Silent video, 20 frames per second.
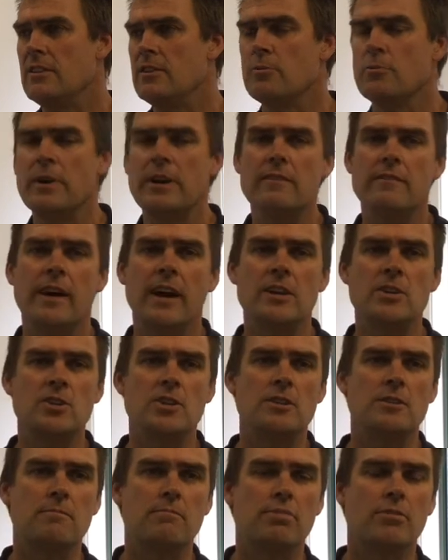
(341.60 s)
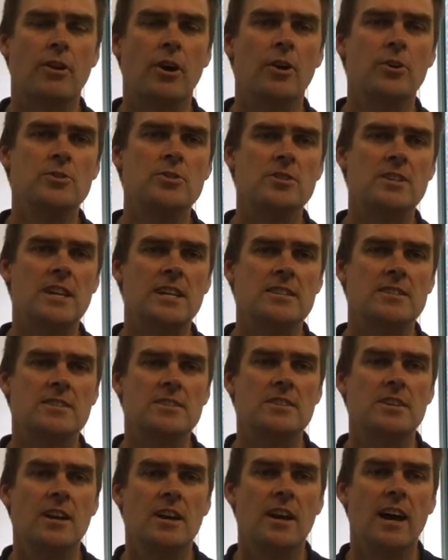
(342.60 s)
renovation
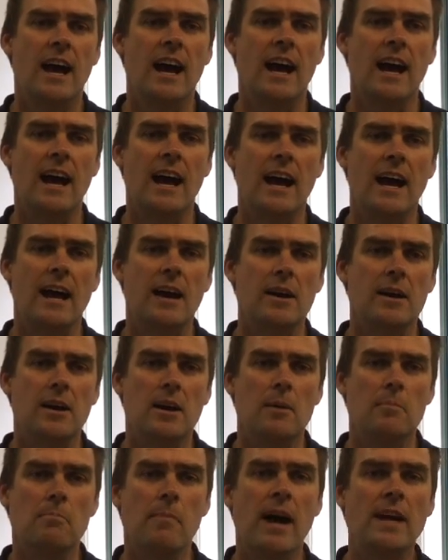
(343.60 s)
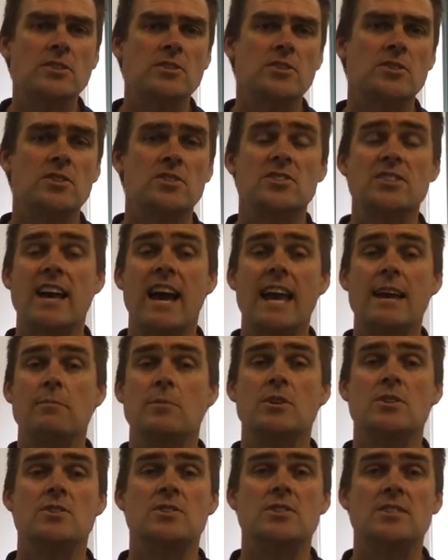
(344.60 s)
process much the same
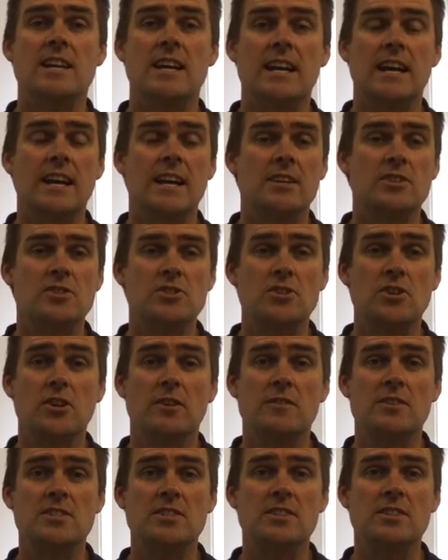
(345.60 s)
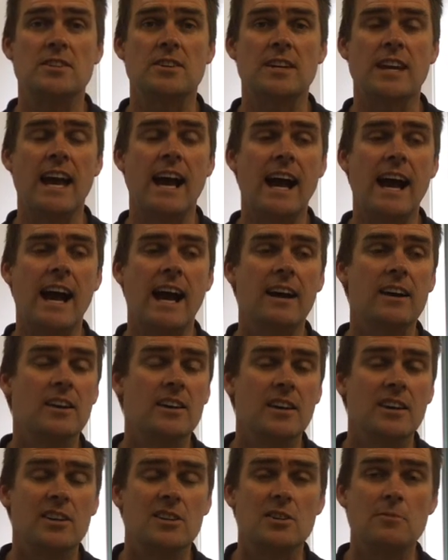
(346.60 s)
as servicing your car.
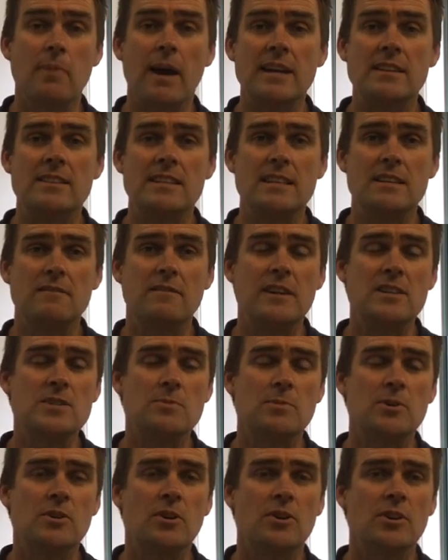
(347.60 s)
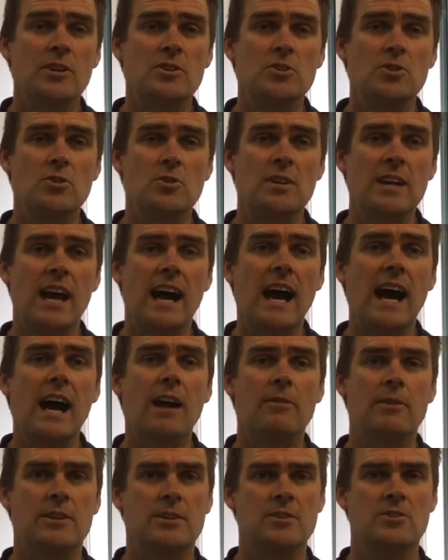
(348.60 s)
You make the investment on a new
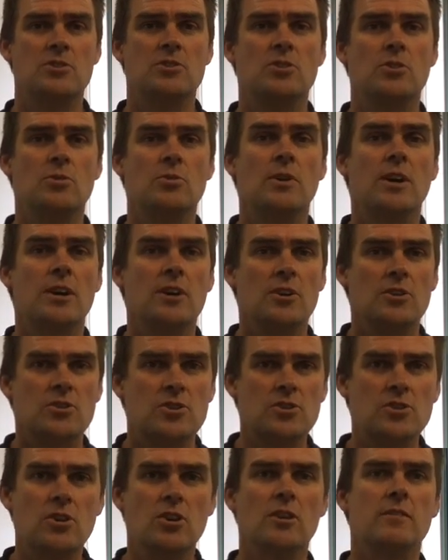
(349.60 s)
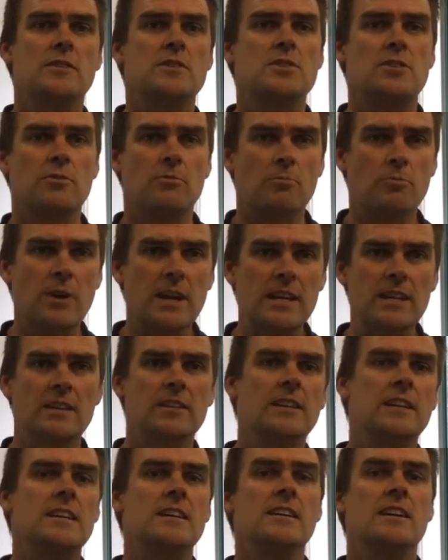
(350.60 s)
car and you service it
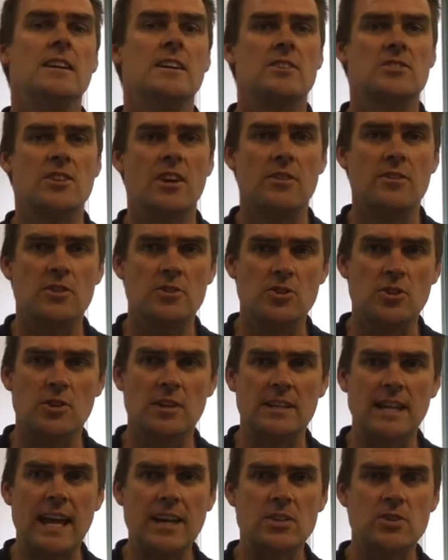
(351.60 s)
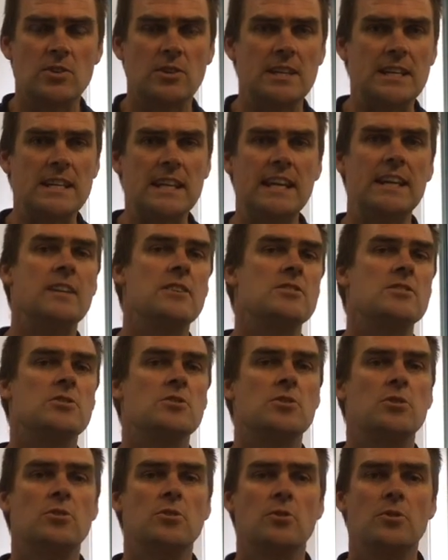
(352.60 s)
regularly so that you can actually get it
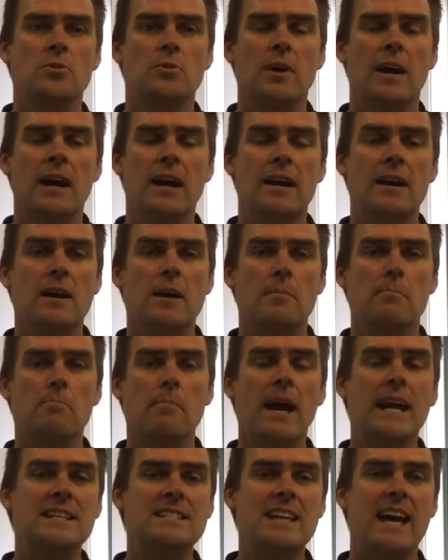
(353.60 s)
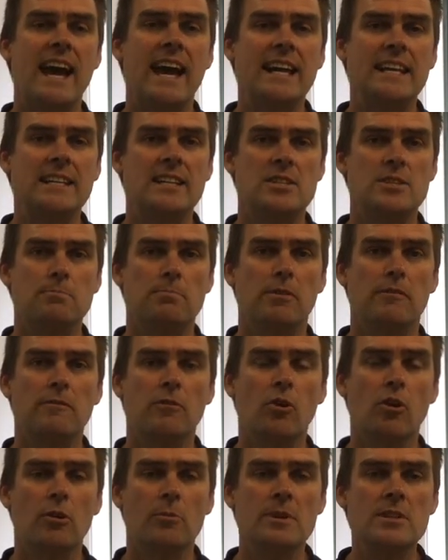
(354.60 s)
to maintain its
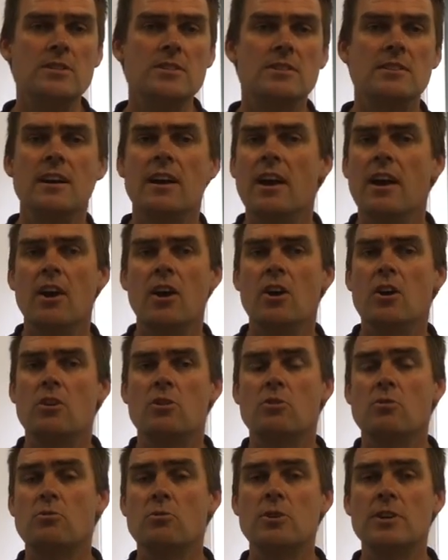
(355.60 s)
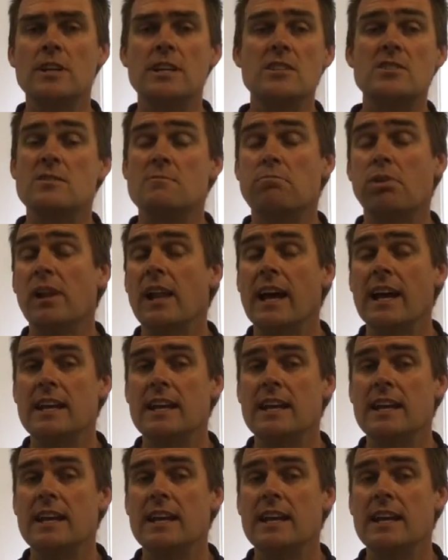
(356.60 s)
performance. Greens and